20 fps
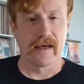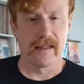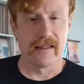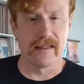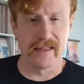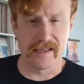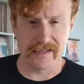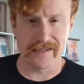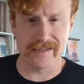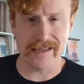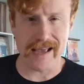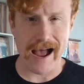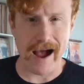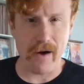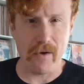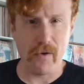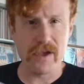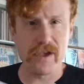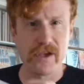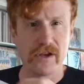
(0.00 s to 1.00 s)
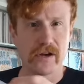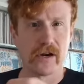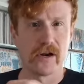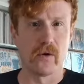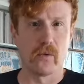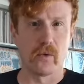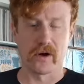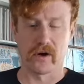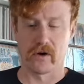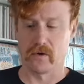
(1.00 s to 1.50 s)
This is how you're going to
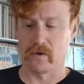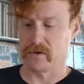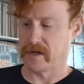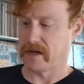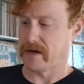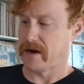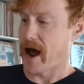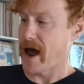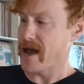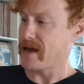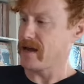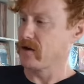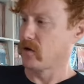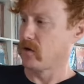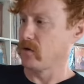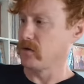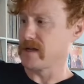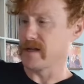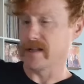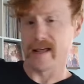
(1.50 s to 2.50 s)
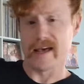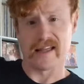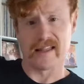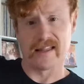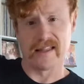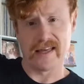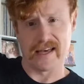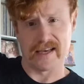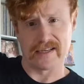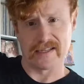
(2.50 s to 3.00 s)
want to hold it. I can hold it like
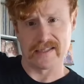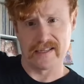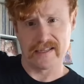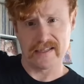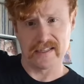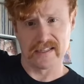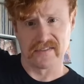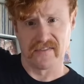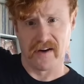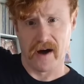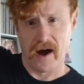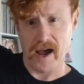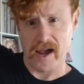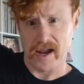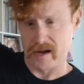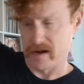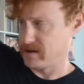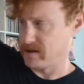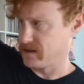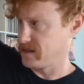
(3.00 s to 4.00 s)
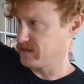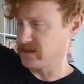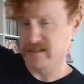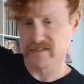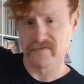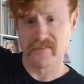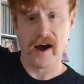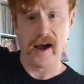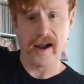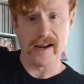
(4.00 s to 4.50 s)
this. This is fine. This is
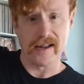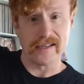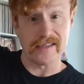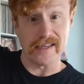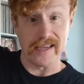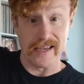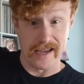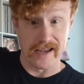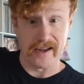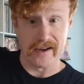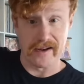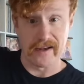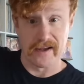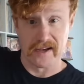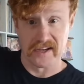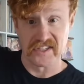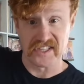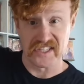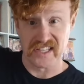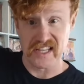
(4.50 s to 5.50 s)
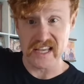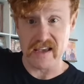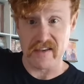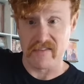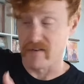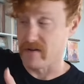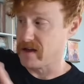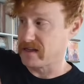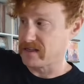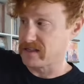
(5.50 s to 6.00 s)
fine. It's in a
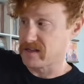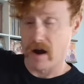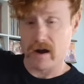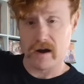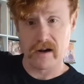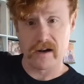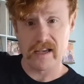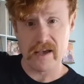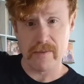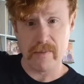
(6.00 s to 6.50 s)
sleeve. It's not going to get